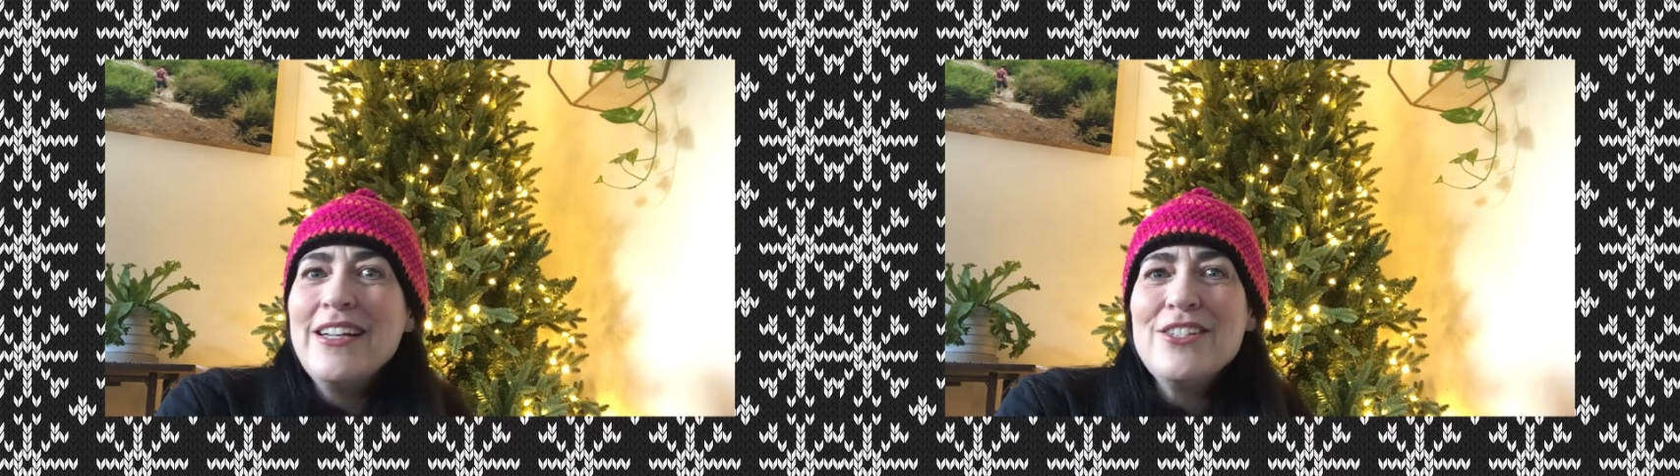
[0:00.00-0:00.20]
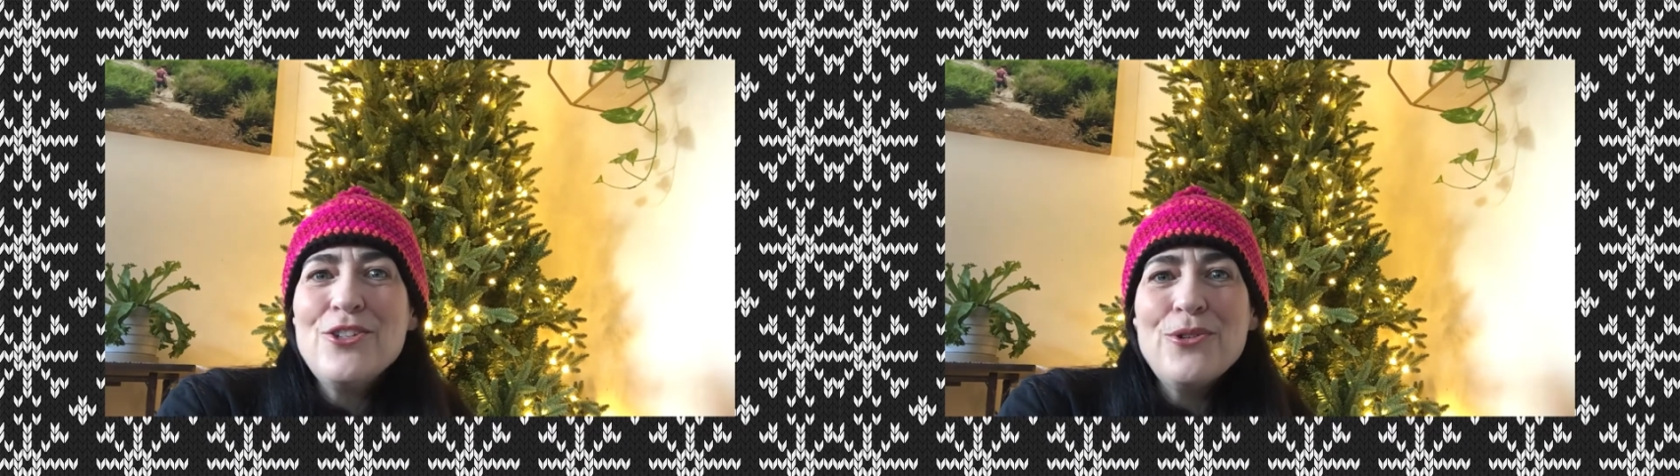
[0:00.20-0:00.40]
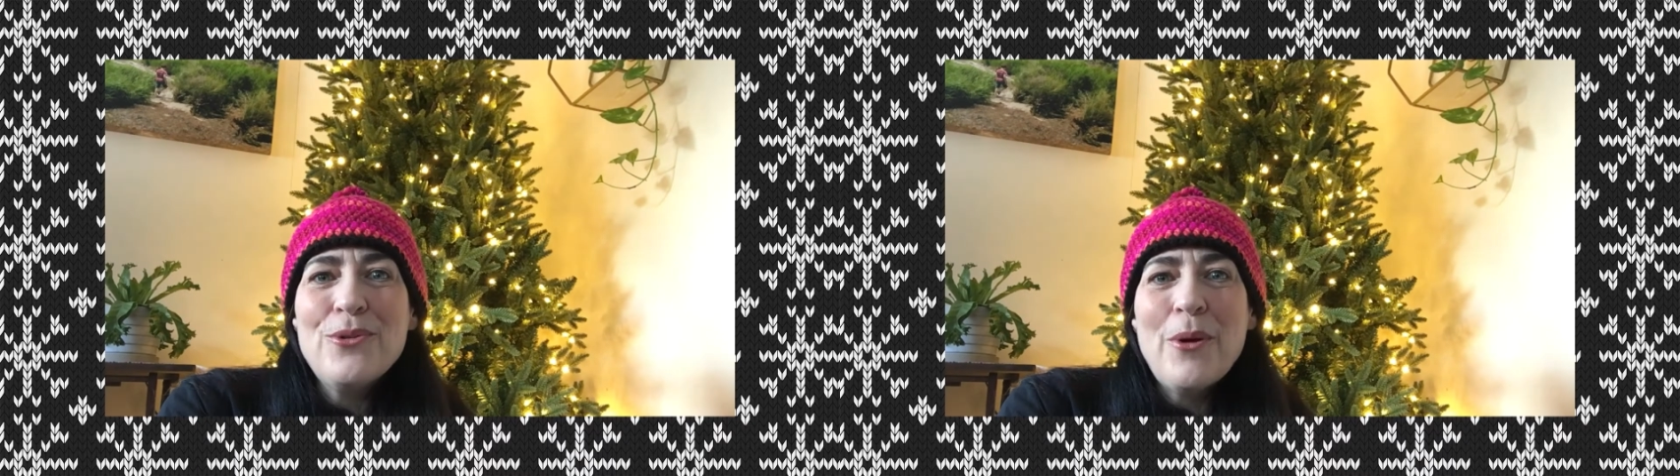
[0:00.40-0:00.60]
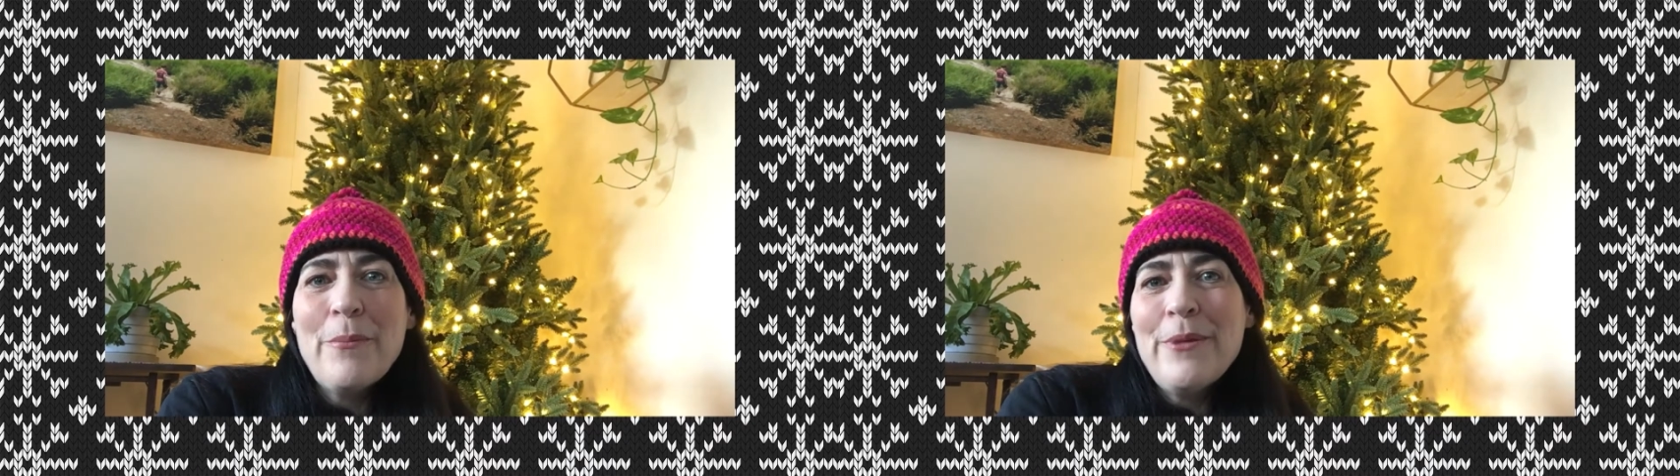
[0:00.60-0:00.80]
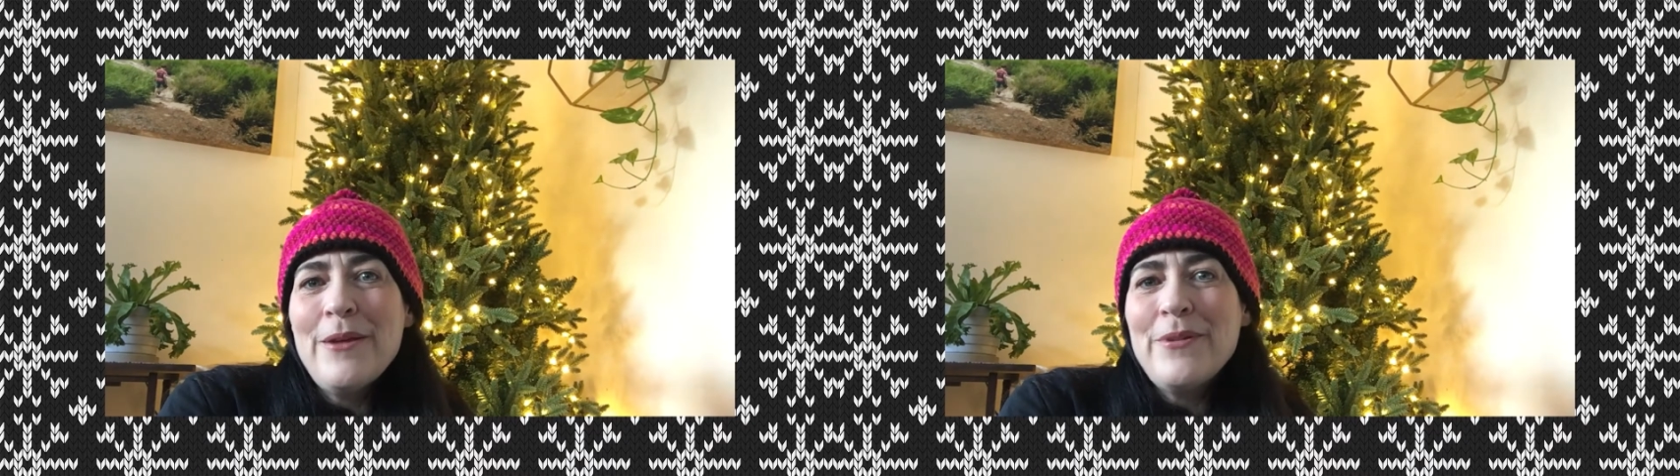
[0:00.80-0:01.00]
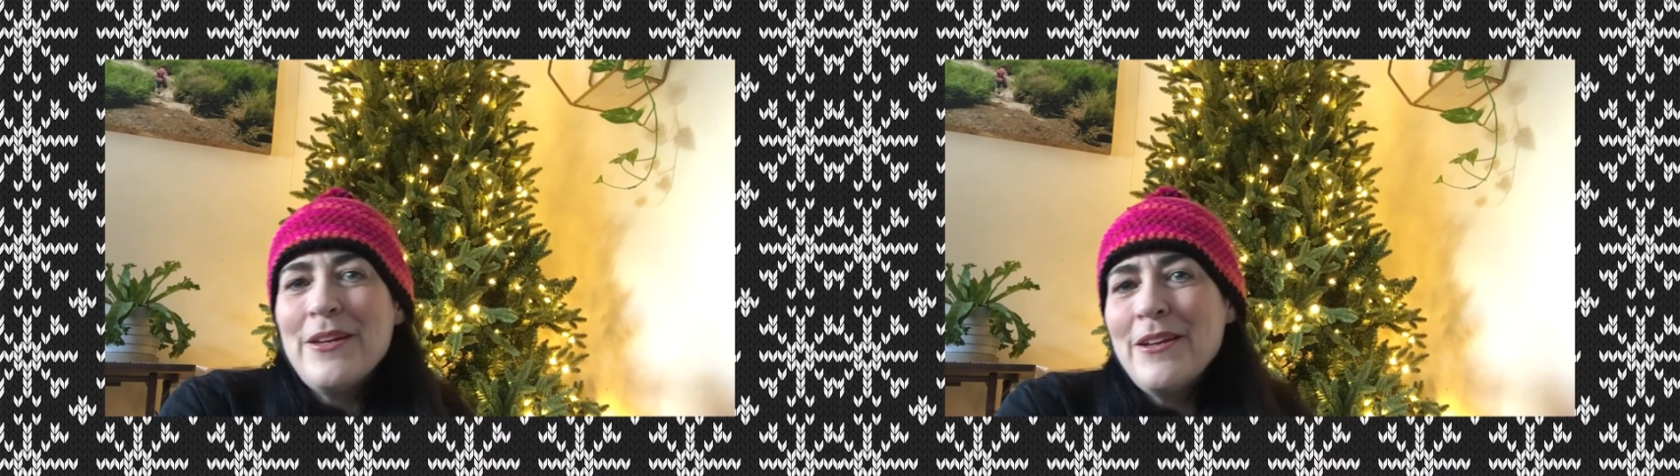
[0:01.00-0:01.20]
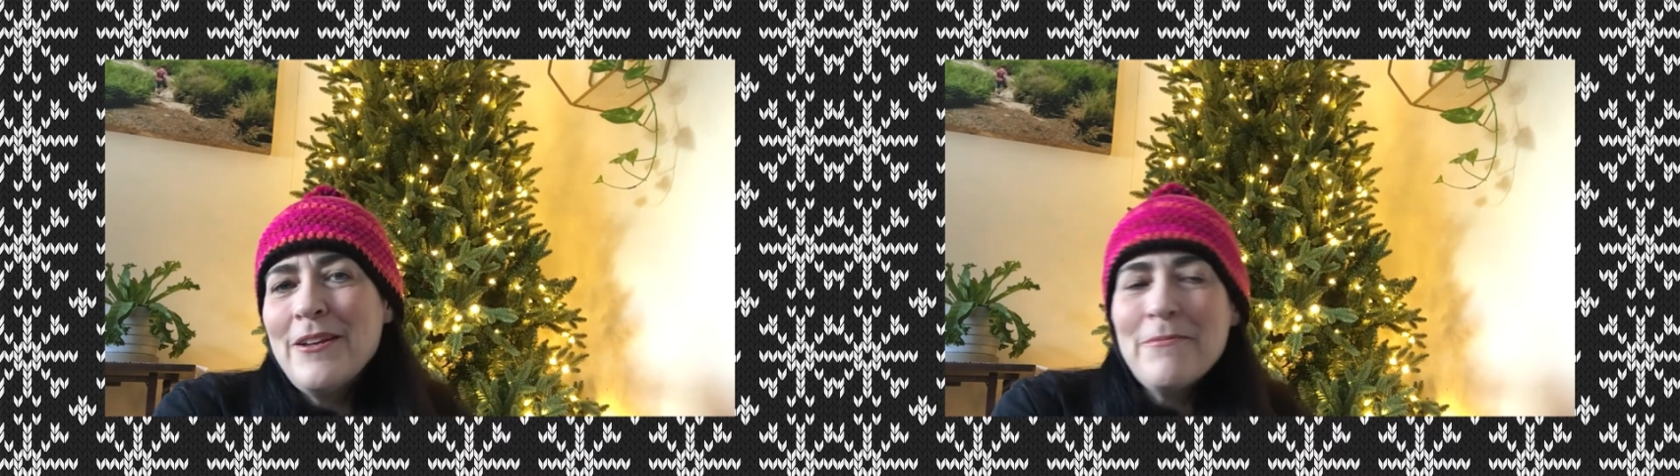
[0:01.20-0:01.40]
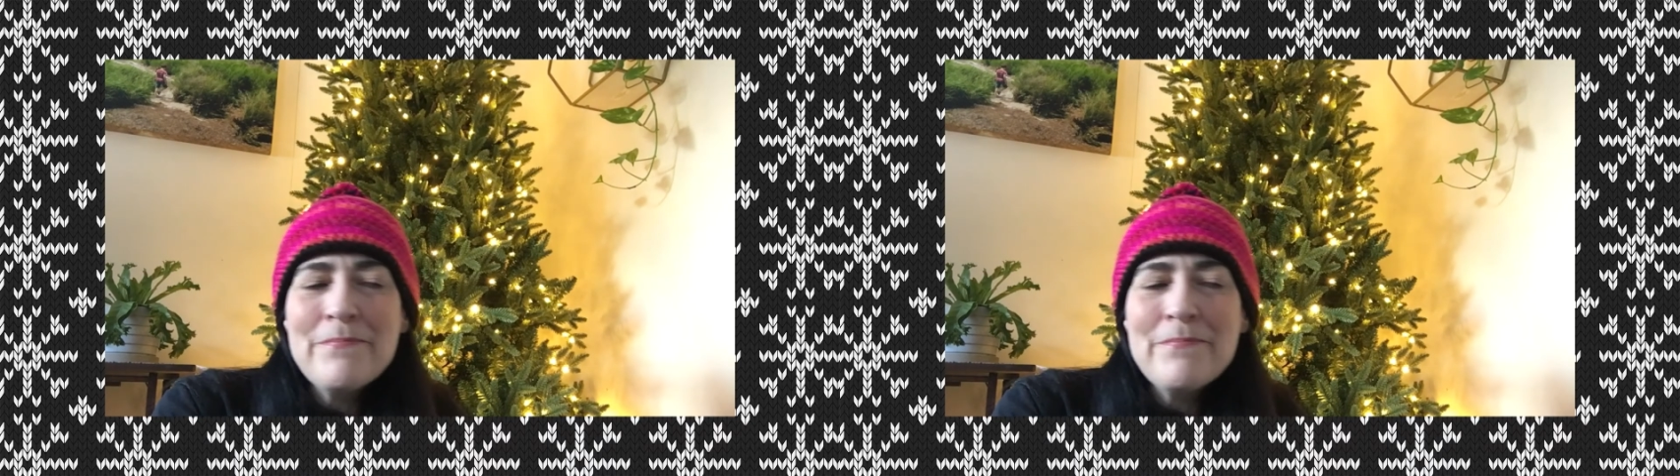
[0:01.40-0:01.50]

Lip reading: to maybe